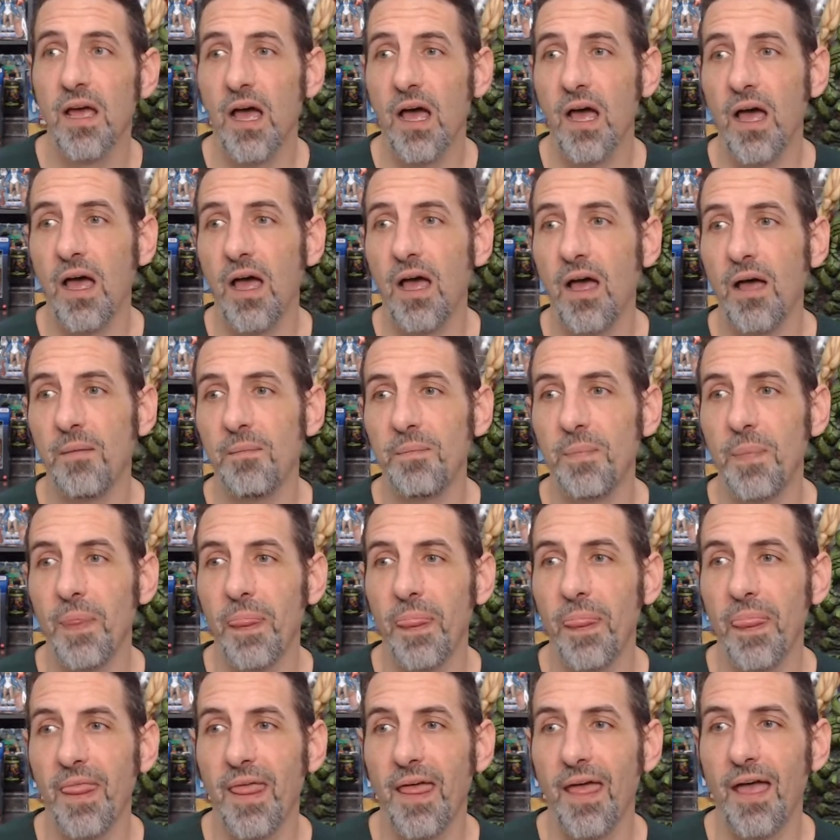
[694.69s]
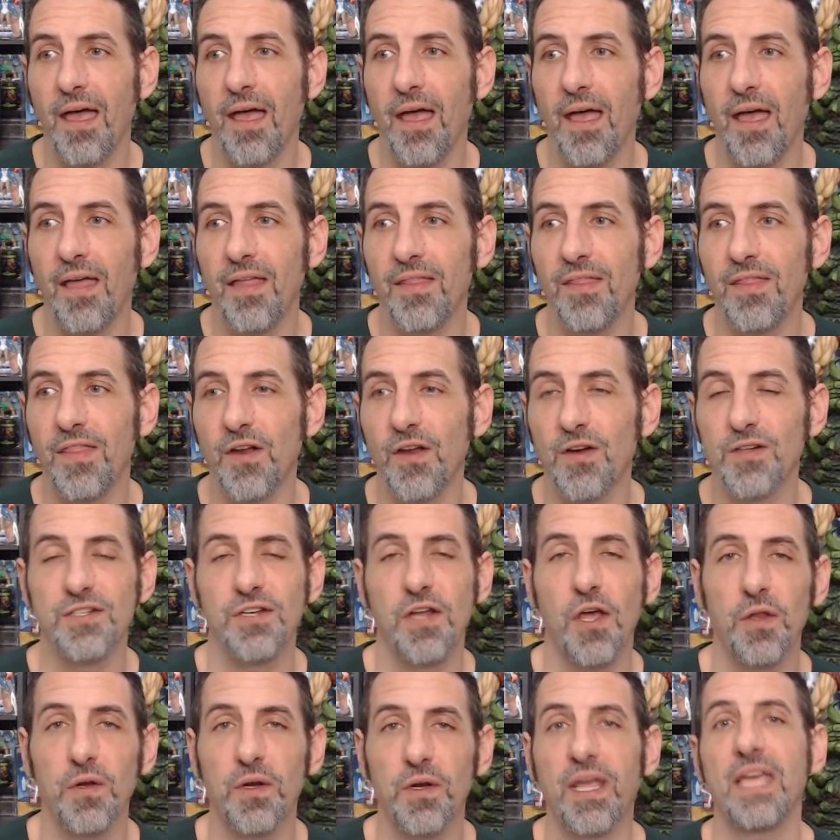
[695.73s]
There's
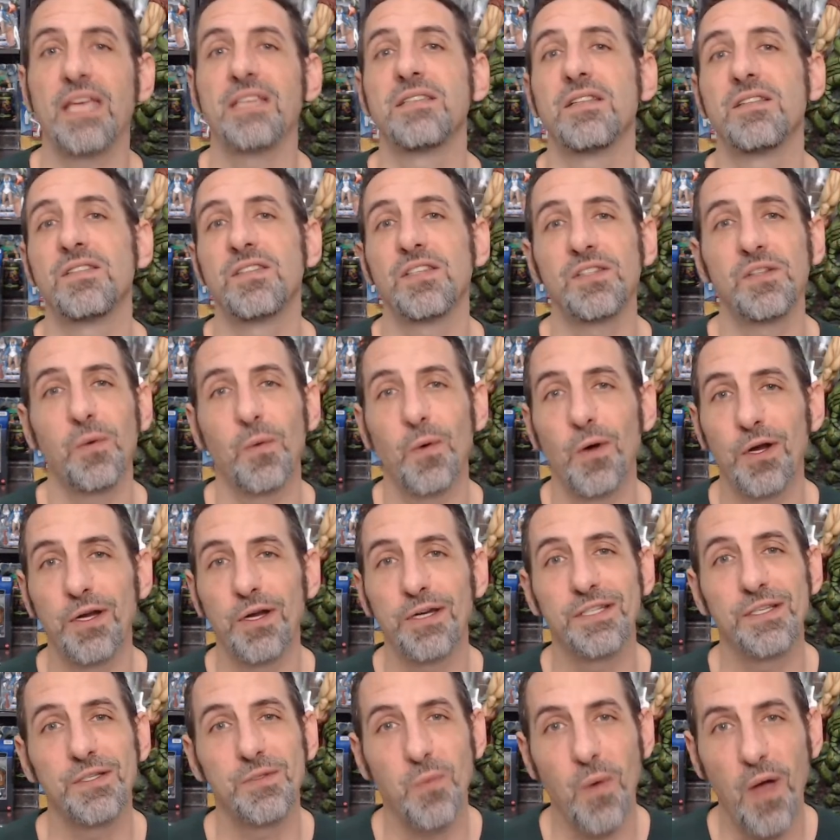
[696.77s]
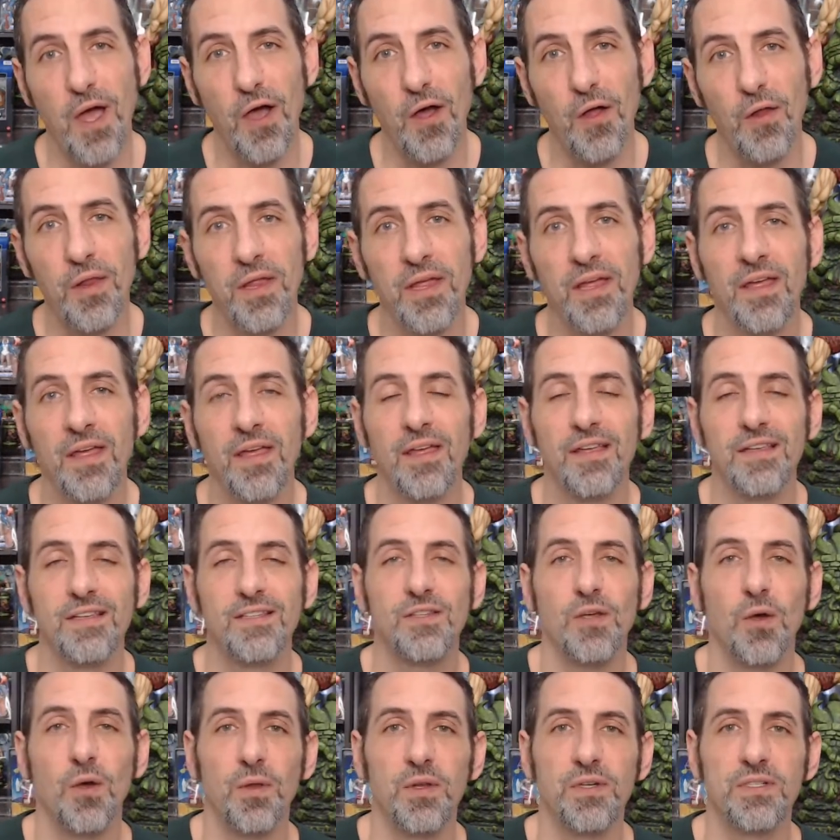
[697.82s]
another case that's in the works as well.
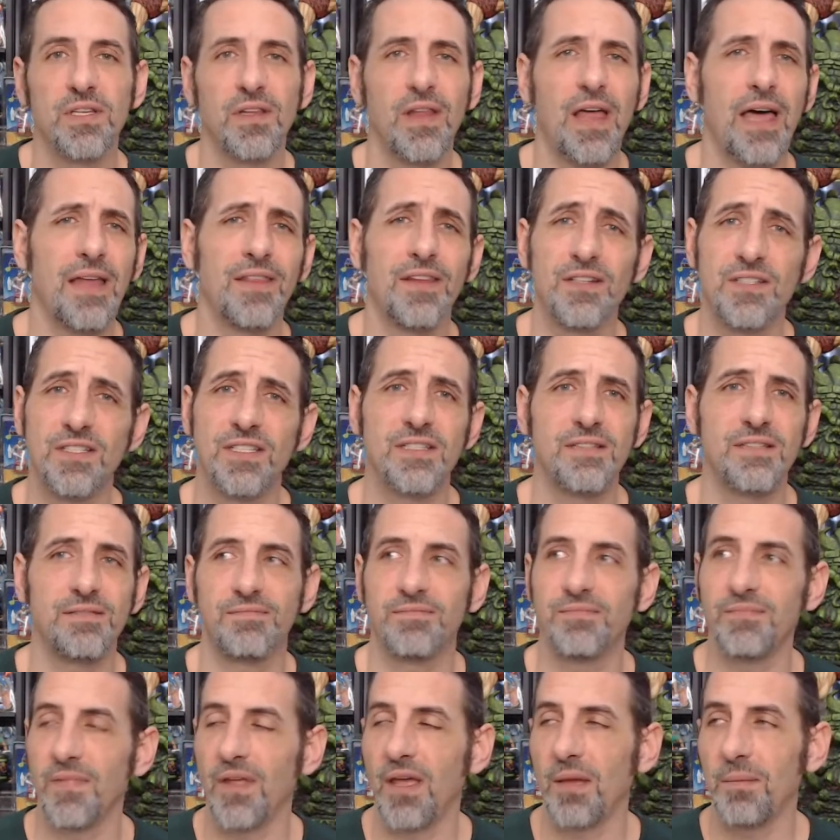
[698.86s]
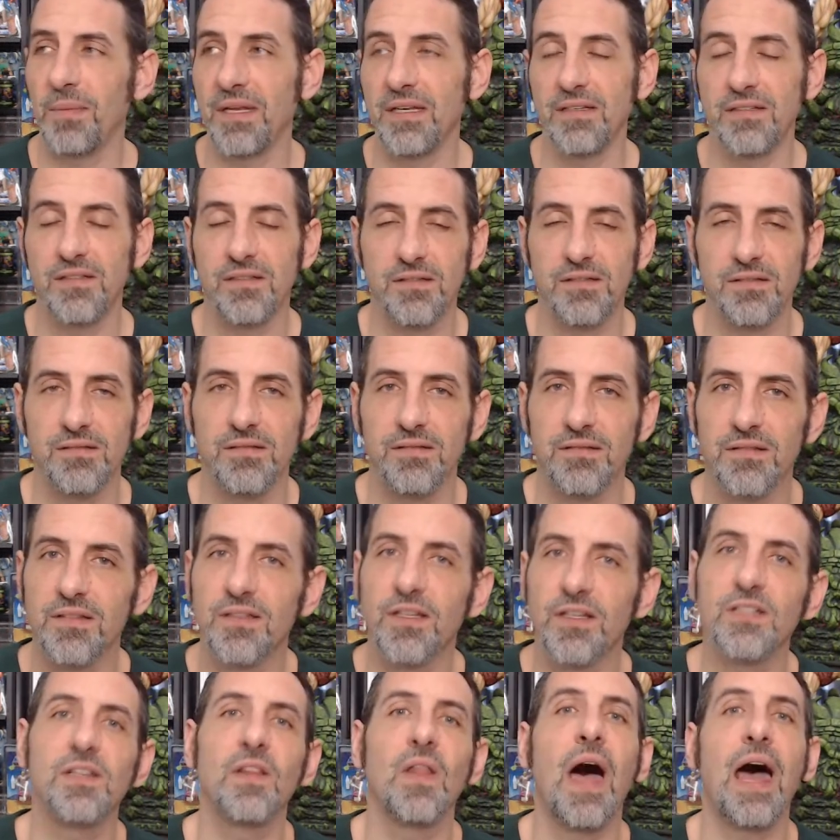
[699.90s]
So there's a lot. There's a
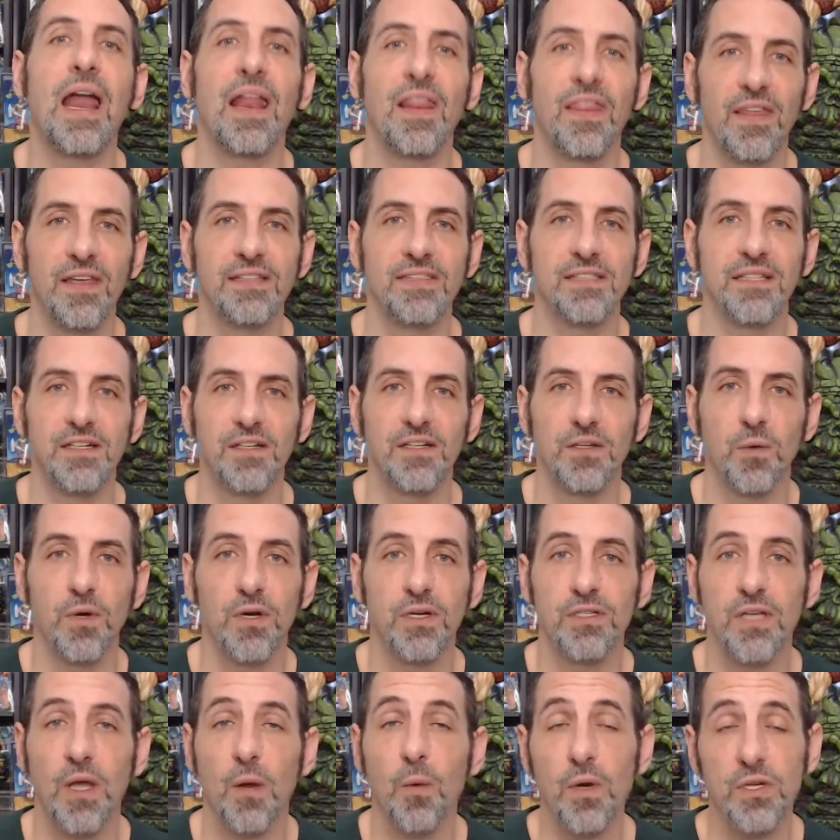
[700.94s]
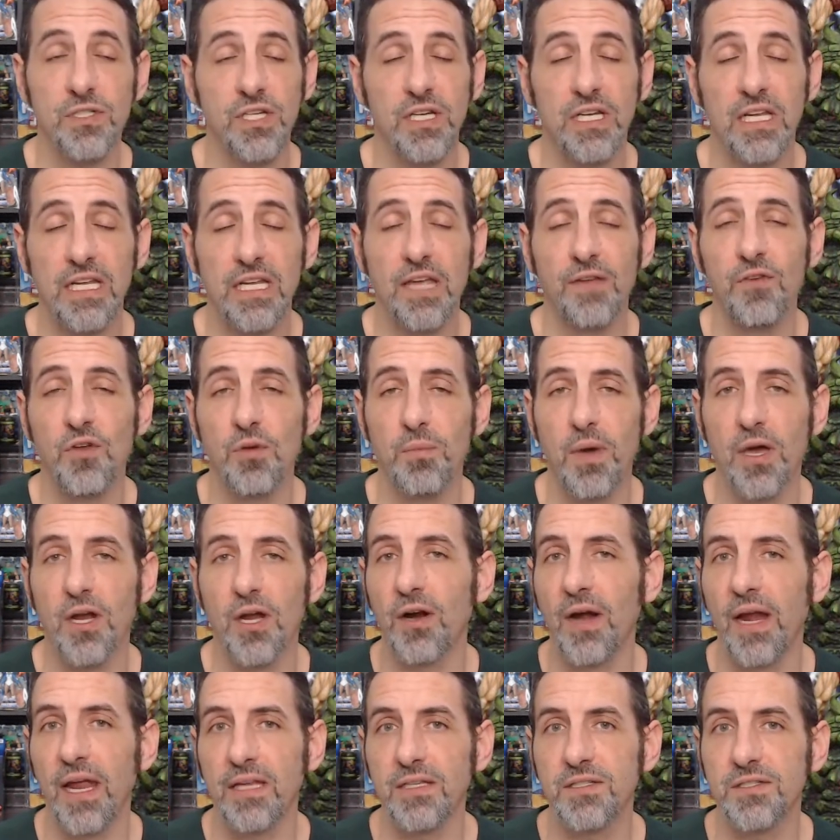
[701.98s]
lot of things that are in the works. I wish I could give you a
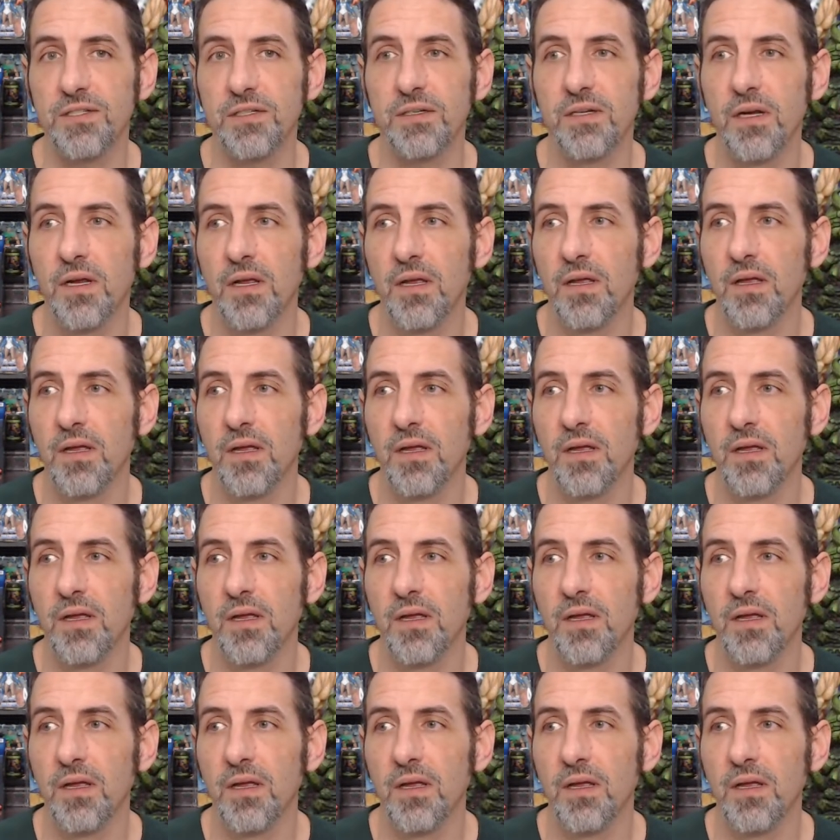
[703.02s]
better answer.